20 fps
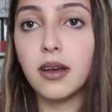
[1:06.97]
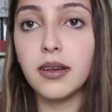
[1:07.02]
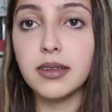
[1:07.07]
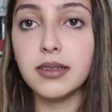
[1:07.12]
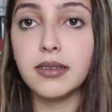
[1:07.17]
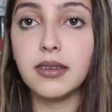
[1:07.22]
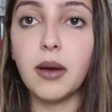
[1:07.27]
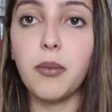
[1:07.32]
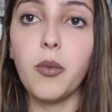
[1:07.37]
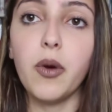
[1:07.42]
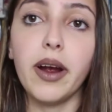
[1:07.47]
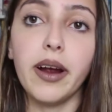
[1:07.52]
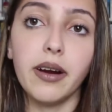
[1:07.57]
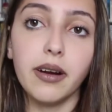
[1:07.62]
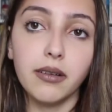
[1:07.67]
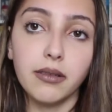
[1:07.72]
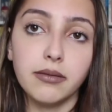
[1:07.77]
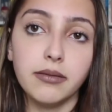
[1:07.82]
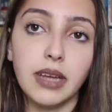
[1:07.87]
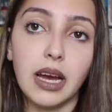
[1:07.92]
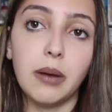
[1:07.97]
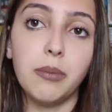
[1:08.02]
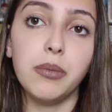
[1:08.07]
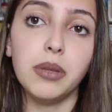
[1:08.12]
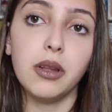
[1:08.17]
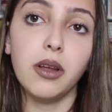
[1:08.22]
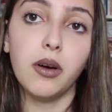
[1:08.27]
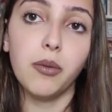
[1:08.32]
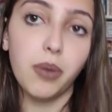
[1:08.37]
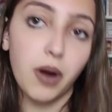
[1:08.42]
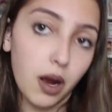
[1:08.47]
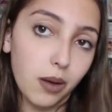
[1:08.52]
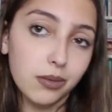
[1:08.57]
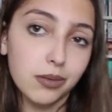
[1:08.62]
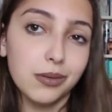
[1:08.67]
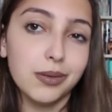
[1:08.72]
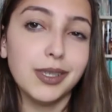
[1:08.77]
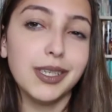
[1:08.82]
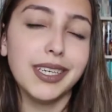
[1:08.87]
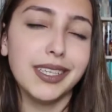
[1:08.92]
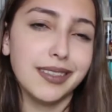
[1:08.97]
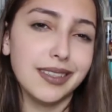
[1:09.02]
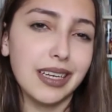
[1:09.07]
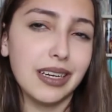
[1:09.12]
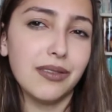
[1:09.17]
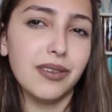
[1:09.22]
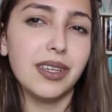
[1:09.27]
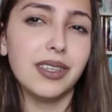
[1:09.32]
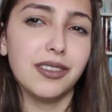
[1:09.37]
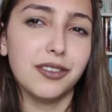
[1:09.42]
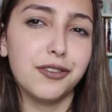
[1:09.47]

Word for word: somewhere down below probably instead of on the